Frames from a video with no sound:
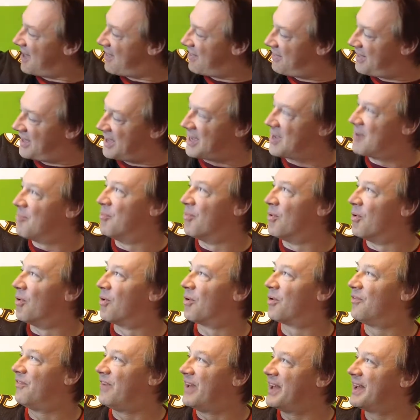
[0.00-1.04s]
nothing
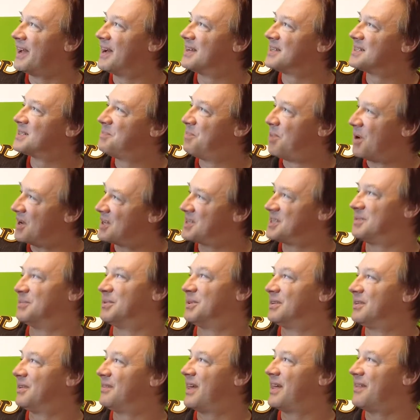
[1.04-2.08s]
more Vegas
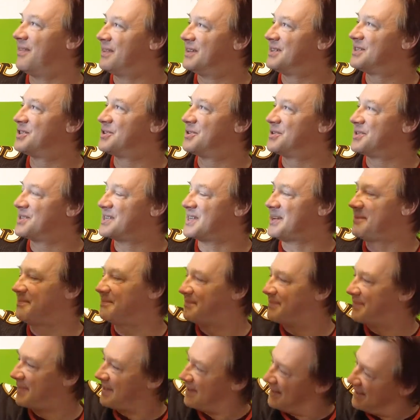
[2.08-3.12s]
possible than this jersey.
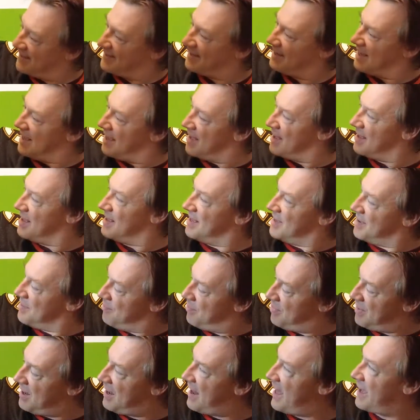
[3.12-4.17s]

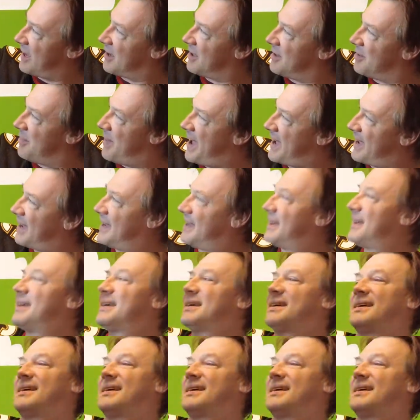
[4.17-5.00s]
Blank on the back